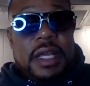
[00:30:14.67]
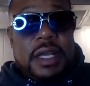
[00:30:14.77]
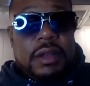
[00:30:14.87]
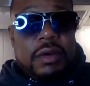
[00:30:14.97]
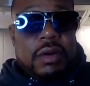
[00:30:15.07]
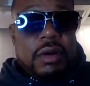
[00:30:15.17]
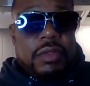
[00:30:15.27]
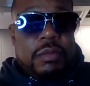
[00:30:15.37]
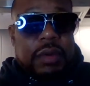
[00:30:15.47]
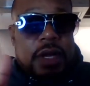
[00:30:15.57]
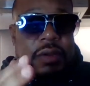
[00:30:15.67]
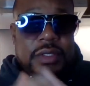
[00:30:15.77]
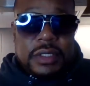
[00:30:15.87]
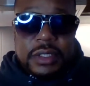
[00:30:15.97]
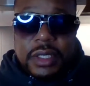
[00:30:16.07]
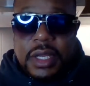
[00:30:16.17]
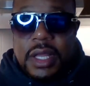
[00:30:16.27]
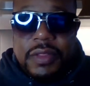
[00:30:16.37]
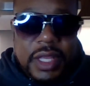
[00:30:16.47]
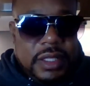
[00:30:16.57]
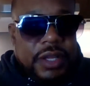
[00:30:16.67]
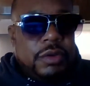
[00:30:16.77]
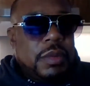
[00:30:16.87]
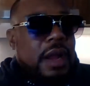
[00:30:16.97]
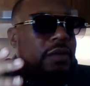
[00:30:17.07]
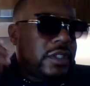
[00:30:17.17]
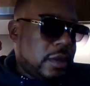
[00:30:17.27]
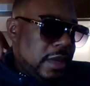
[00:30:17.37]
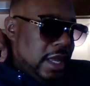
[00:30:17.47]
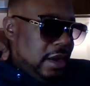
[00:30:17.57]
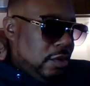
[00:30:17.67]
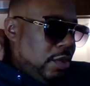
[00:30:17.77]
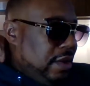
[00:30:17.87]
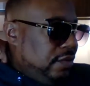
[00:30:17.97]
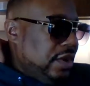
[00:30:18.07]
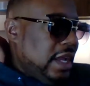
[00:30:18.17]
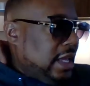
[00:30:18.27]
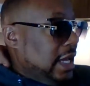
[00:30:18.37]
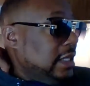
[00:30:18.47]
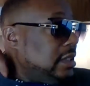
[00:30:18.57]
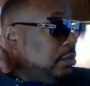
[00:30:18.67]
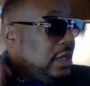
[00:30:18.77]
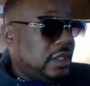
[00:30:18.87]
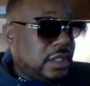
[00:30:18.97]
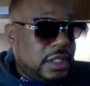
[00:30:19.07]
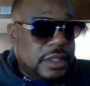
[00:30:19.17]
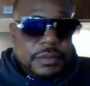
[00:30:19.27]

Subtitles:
let all the migrants, the illegal migrants, come in here and wait for their case, which